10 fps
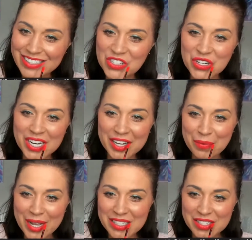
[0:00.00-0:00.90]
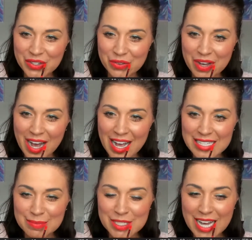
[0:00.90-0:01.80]
Jeannie went to
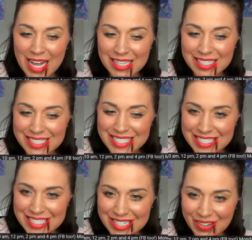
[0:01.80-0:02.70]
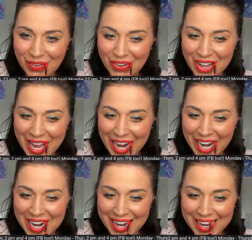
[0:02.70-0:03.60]
cosmetology school. Hey,
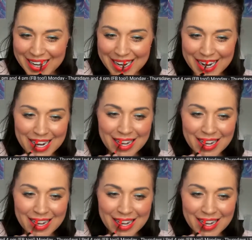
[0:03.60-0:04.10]
Connie.